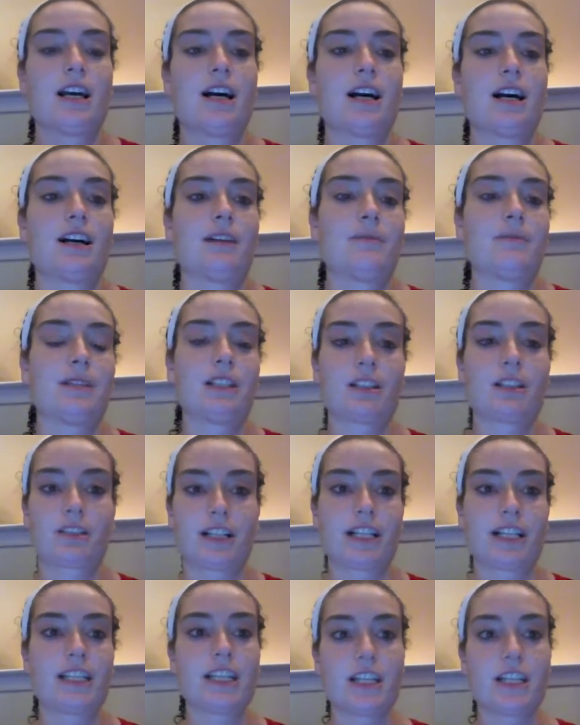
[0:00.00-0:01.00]
It's a
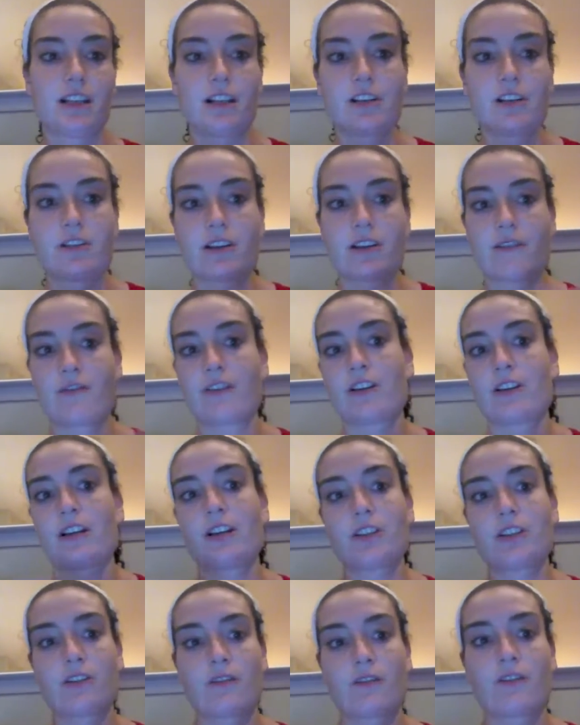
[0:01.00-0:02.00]
great deal, and you get for
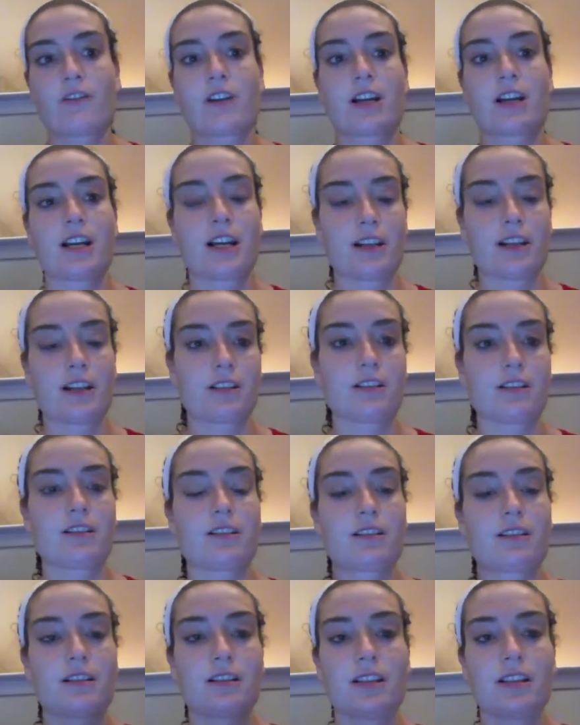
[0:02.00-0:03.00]
$140,
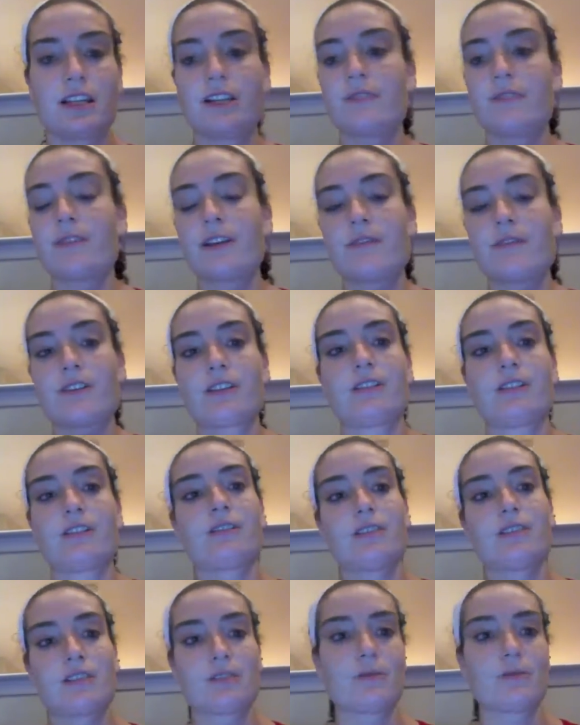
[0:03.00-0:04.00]
you know, whatever,
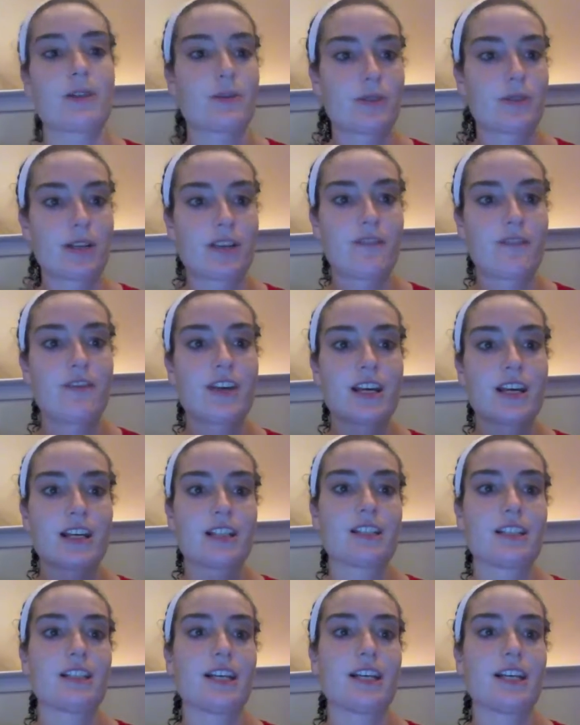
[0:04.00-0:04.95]
the 21 Day Fix.